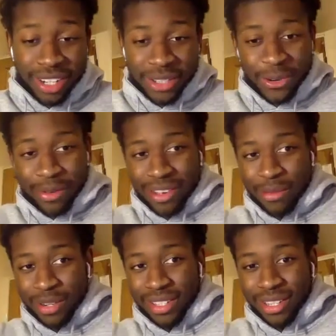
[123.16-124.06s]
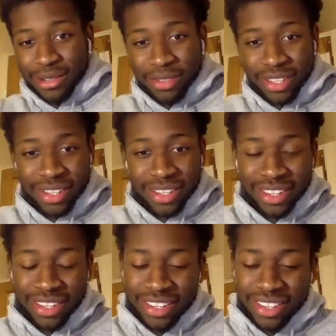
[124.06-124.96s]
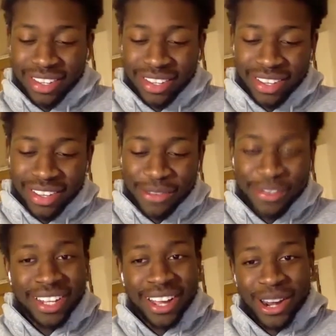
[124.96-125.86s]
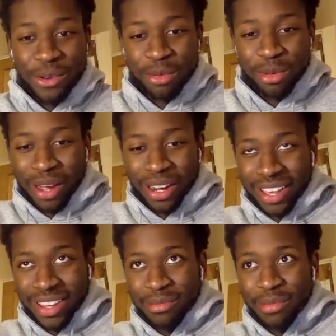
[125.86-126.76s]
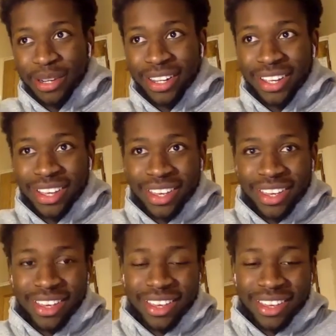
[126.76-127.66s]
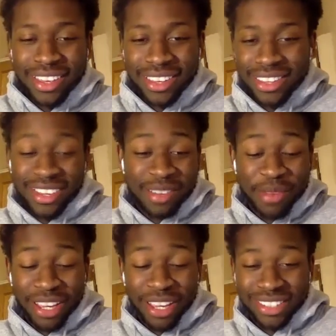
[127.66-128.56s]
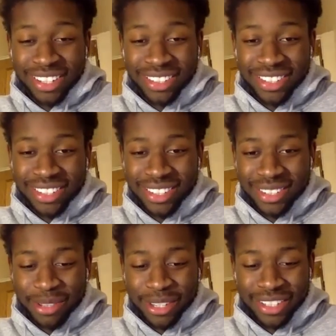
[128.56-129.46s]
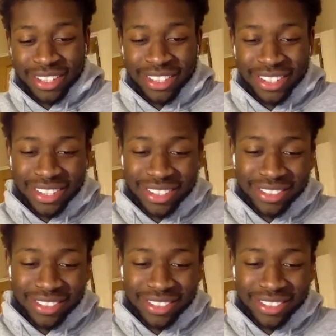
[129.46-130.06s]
what, that's what my family told me. Yeah. Wow. Obviously, I can't remember back then, but yeah, yeah, makes sense. Makes sense. Well,